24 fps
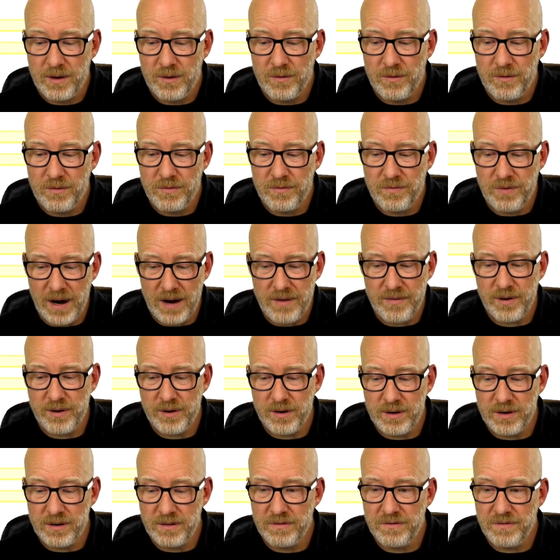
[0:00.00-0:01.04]

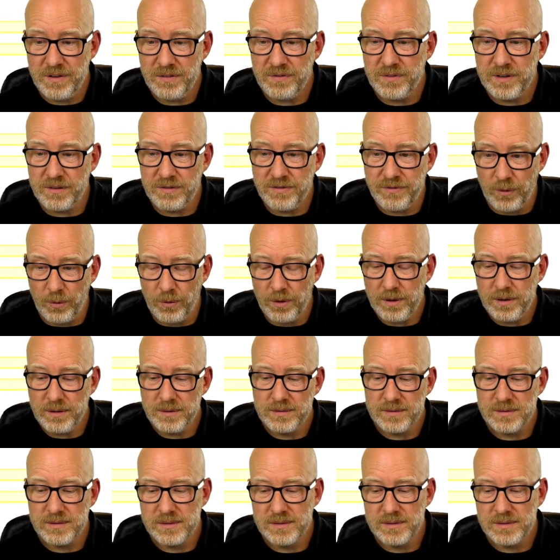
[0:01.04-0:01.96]
554